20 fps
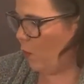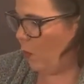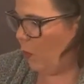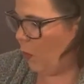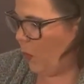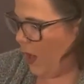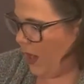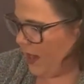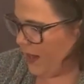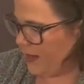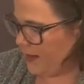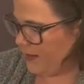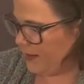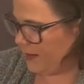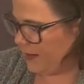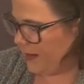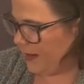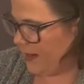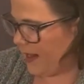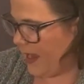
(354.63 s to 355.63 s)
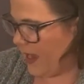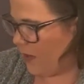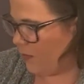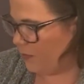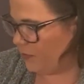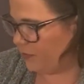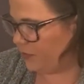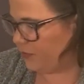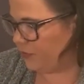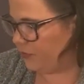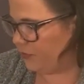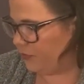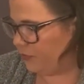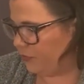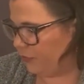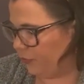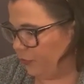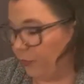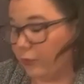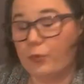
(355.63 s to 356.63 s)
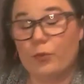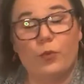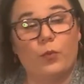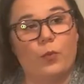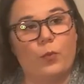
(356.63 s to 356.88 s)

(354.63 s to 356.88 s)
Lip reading: What can owls do